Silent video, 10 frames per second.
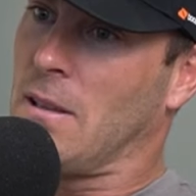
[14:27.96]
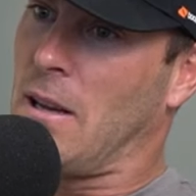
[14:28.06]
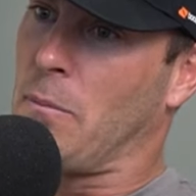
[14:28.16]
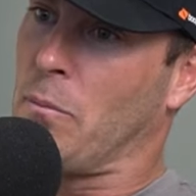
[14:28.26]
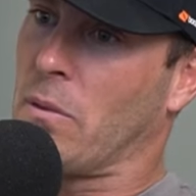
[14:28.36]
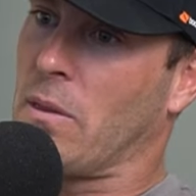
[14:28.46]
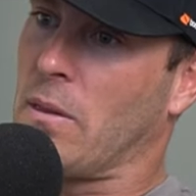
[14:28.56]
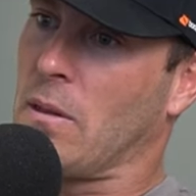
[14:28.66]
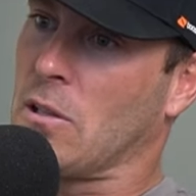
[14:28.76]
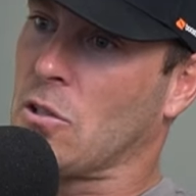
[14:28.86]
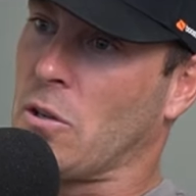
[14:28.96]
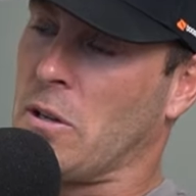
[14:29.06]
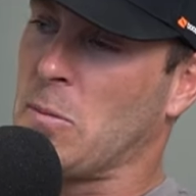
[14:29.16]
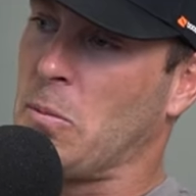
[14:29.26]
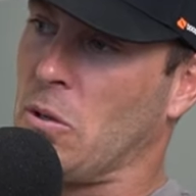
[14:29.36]
with extreme
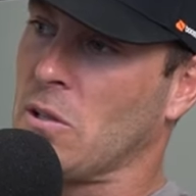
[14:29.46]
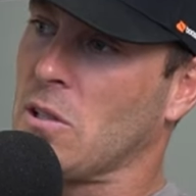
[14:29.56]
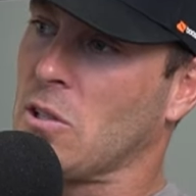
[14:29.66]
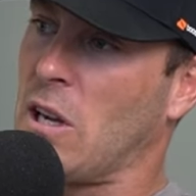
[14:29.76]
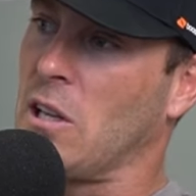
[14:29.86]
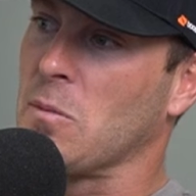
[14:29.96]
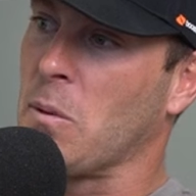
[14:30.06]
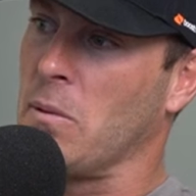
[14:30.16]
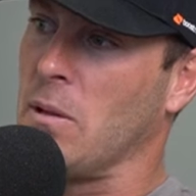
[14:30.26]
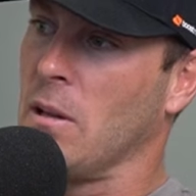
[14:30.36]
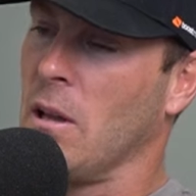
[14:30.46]
sports, Australia is probably